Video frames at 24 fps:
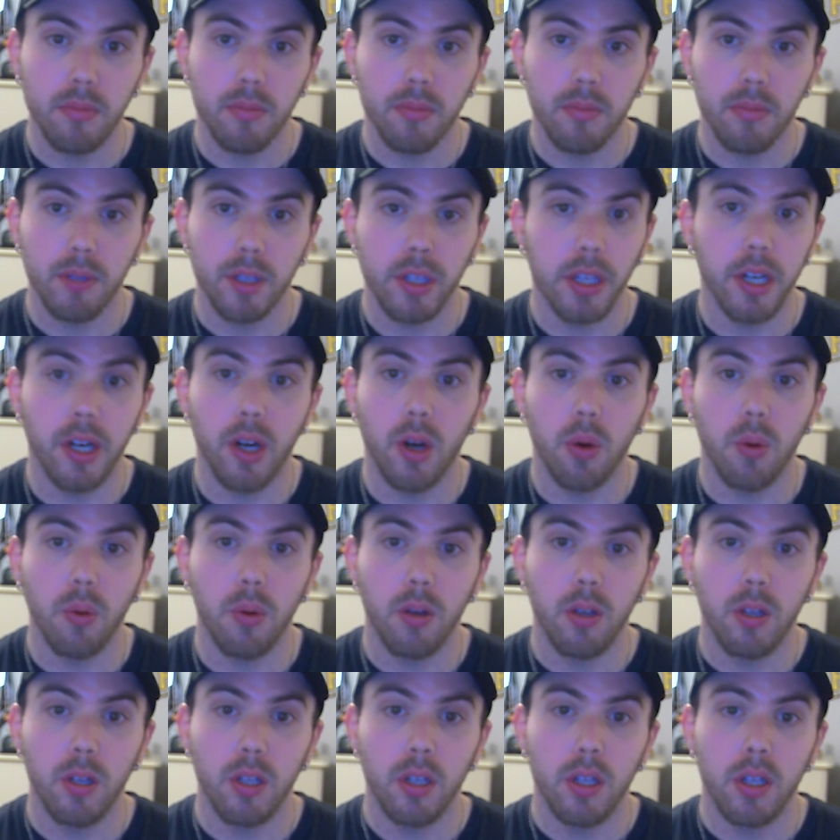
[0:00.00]
You know?
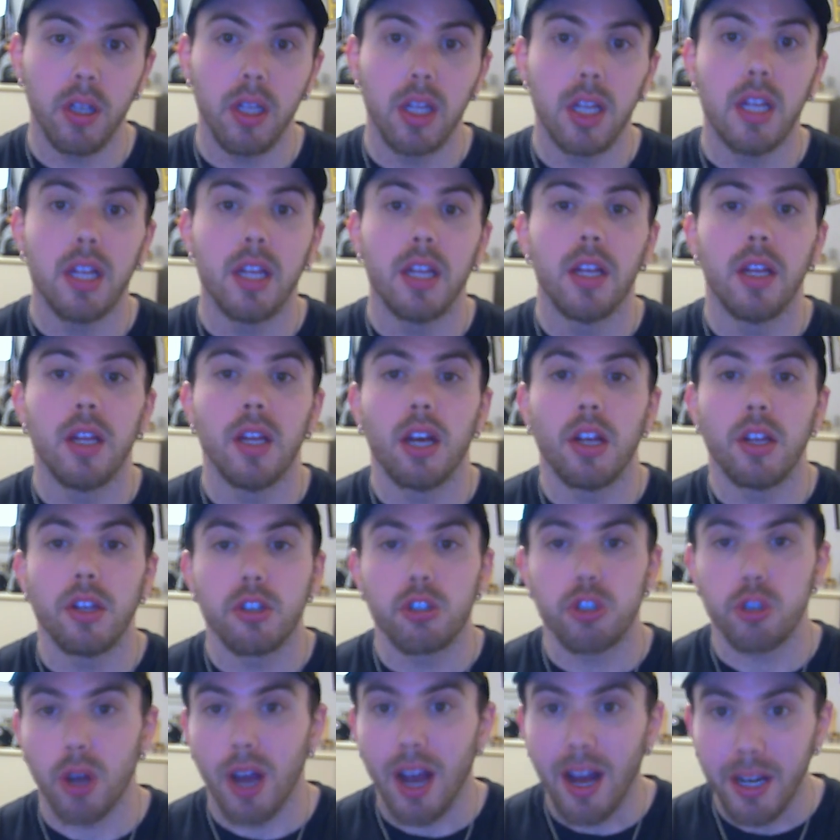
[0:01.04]

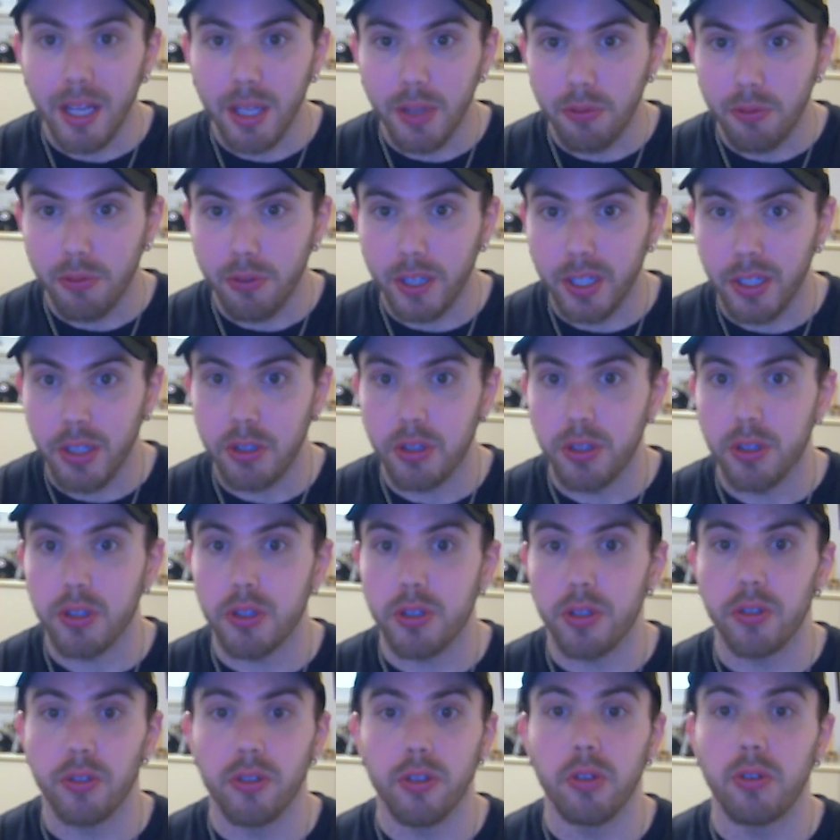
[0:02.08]
So how do you fix this
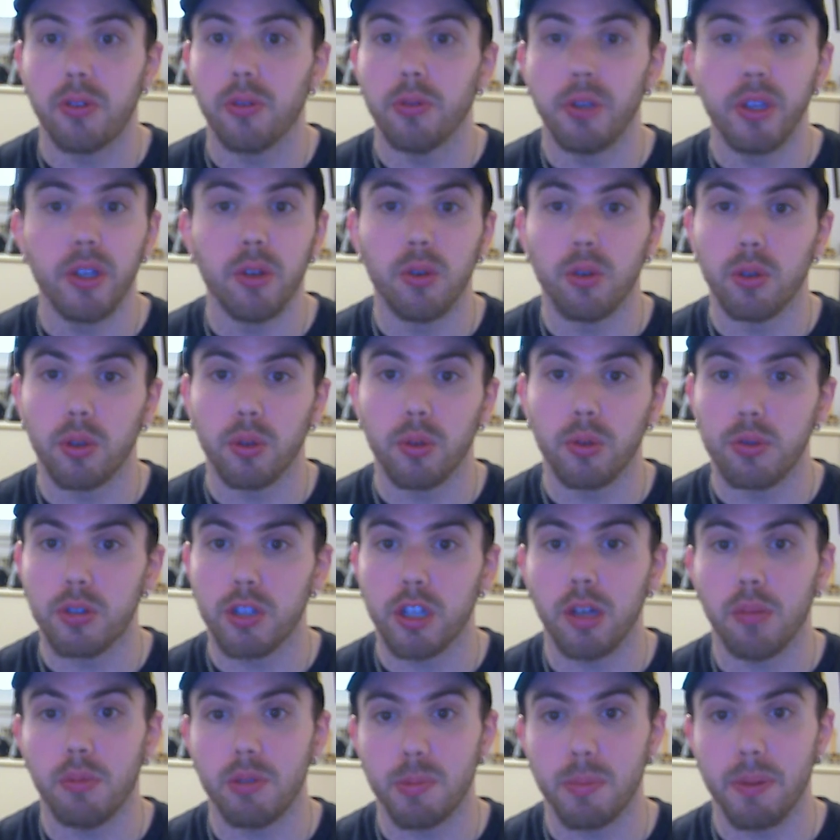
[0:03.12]
until O'Neill Cruz
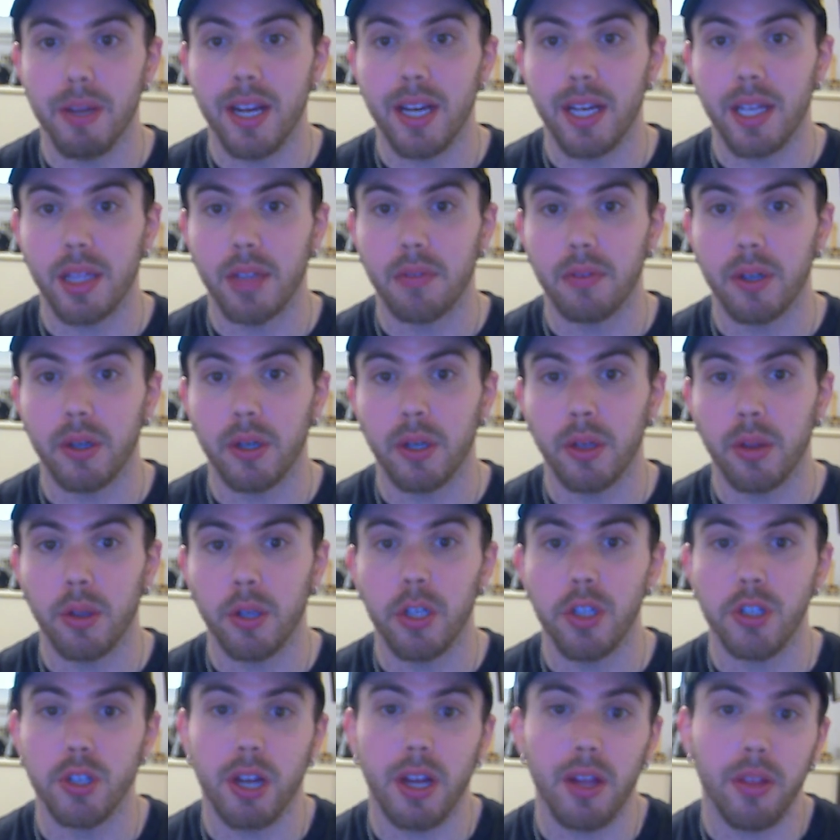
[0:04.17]
comes back at the very
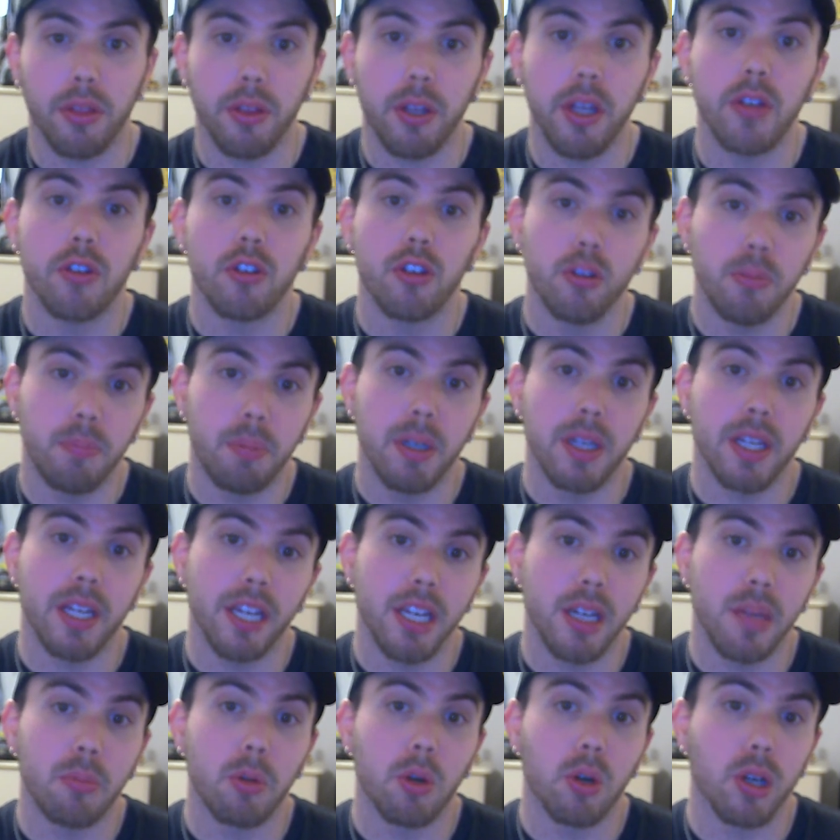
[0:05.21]
least? I think
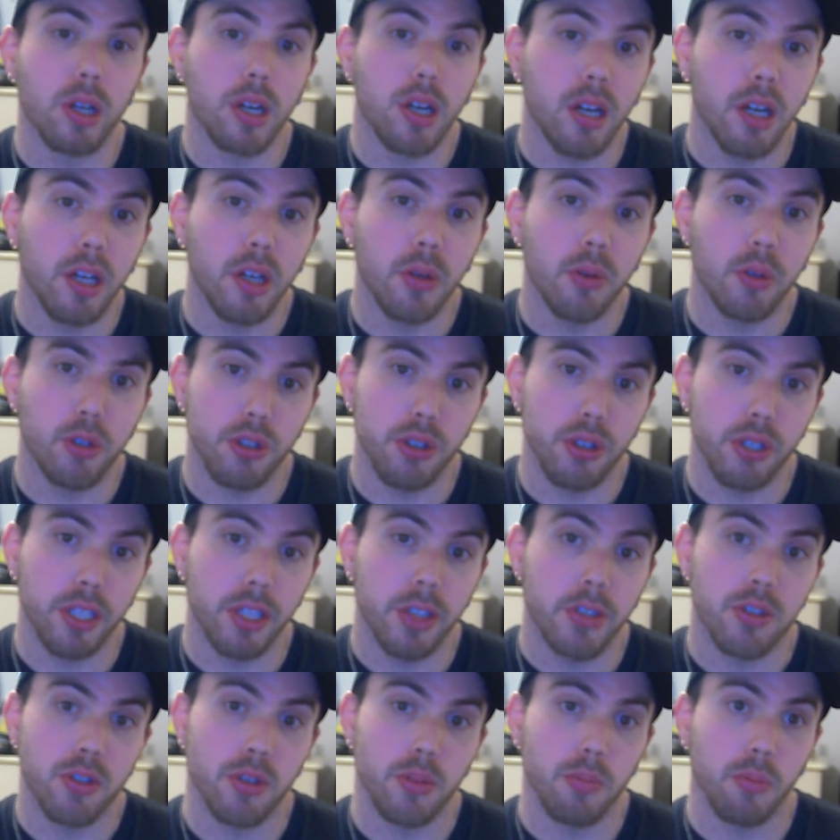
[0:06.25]
Tupacina Marcano should
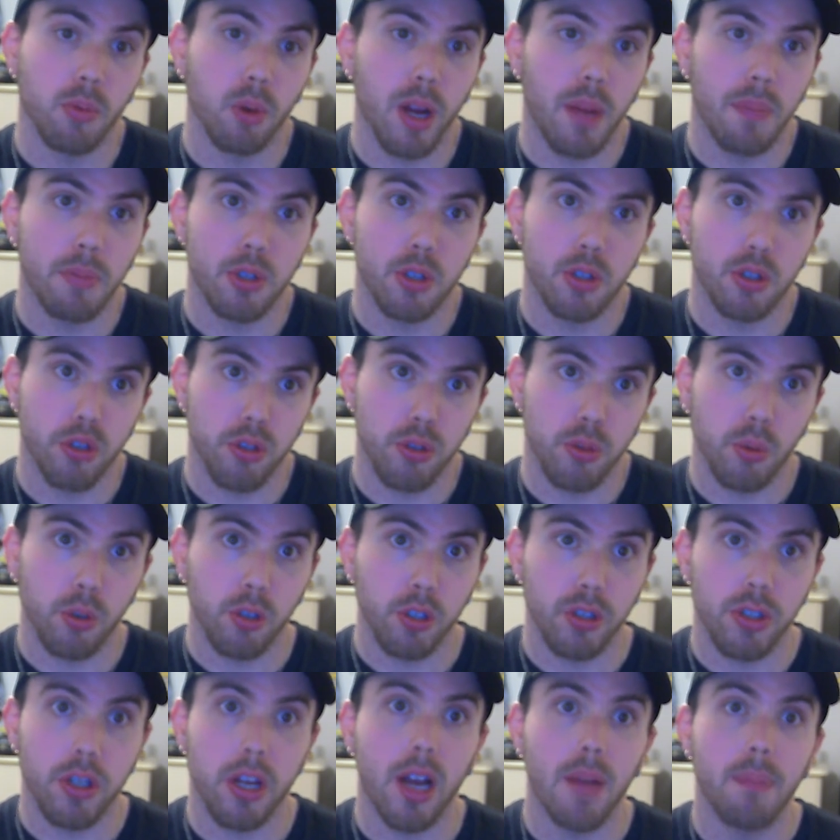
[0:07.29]
get some reps at
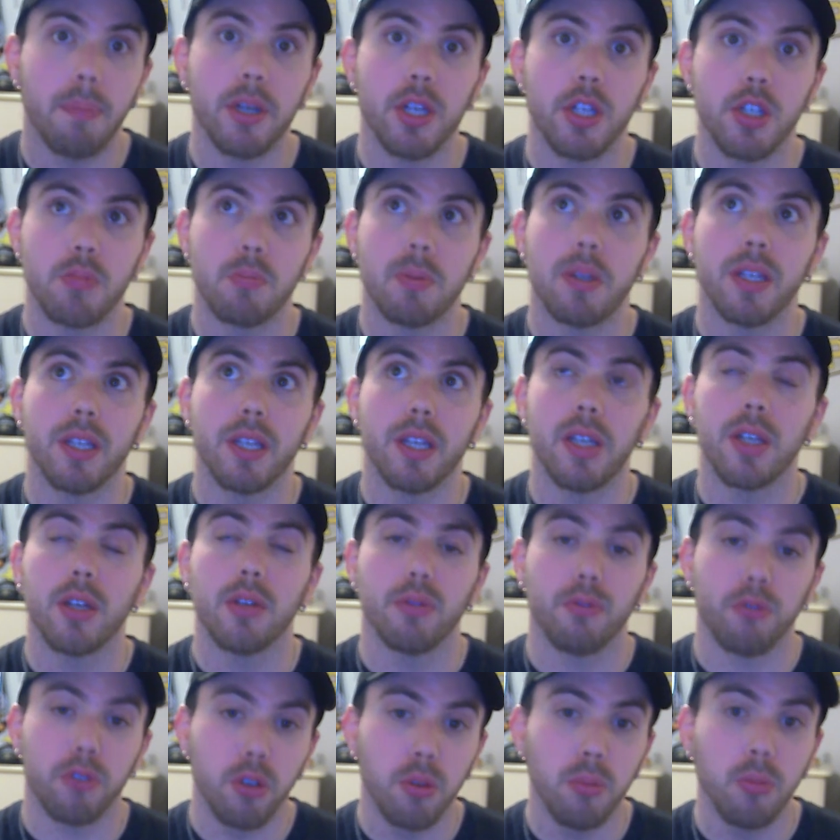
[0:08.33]
shortstop, and he's been getting a
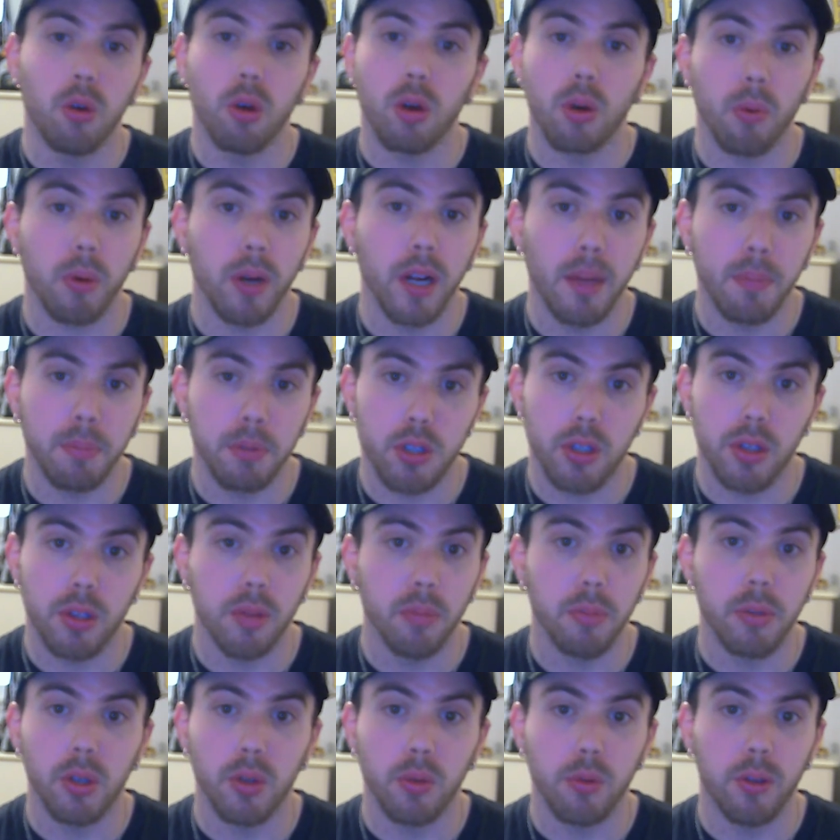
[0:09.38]
few more reps in the
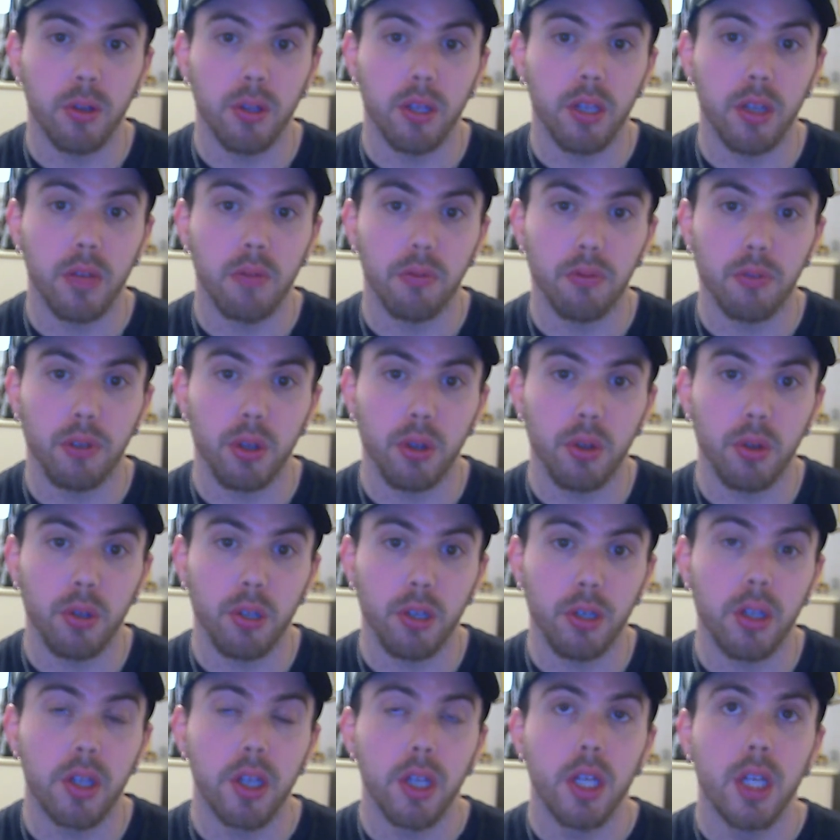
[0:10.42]
middle of the infield. And